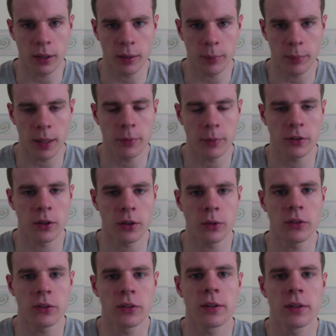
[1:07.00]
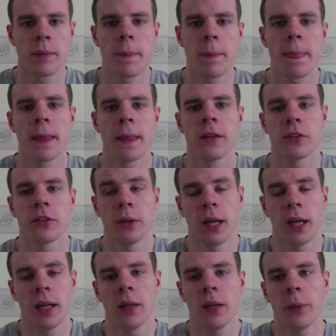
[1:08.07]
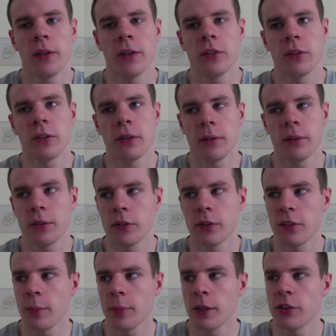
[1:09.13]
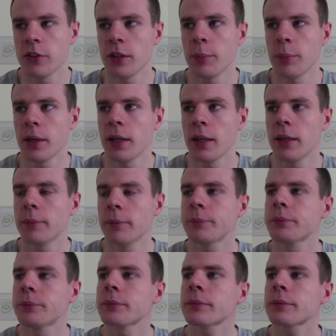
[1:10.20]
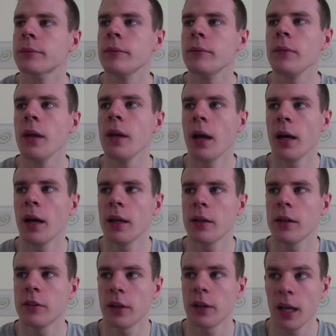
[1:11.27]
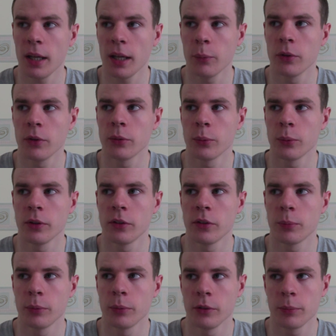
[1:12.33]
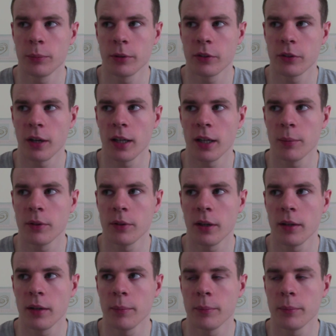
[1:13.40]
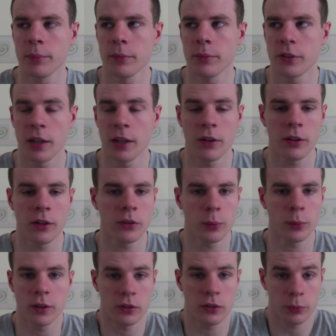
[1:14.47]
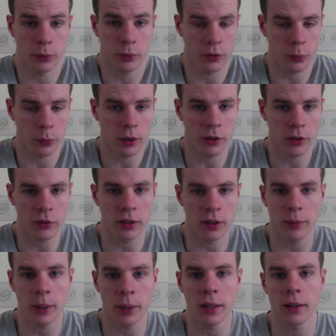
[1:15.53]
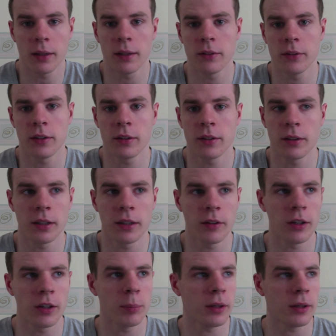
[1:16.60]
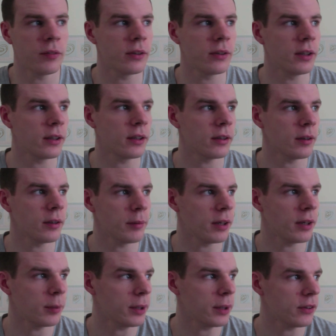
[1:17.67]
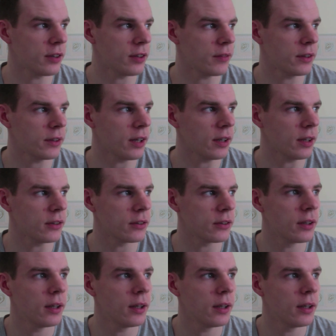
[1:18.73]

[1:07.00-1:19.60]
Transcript: episodes. So again, I went to see my GP, and again was prescribed steroids, which worked really well. It did clear it up after like around about 7 days.